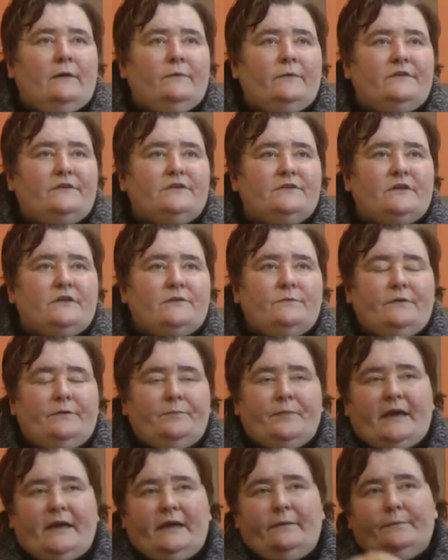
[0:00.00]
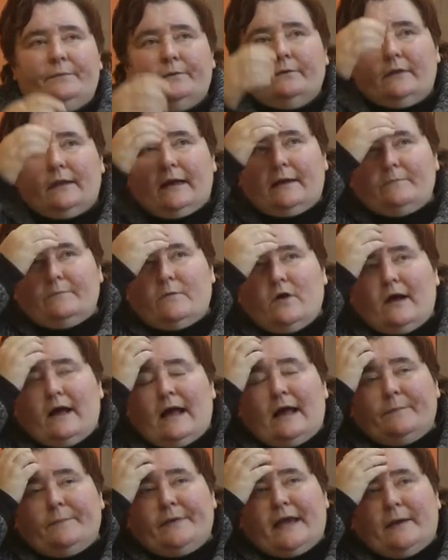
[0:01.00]
with, certain people that
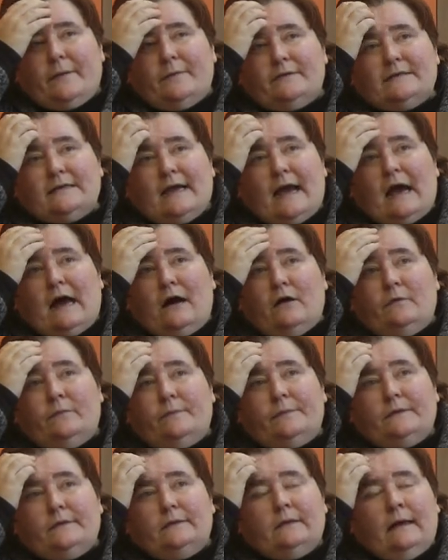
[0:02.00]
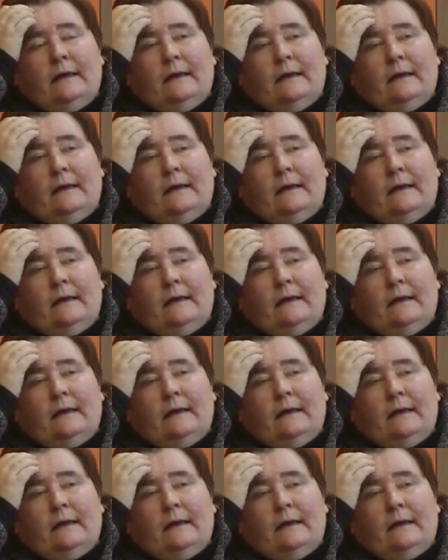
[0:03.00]
might be able to help. I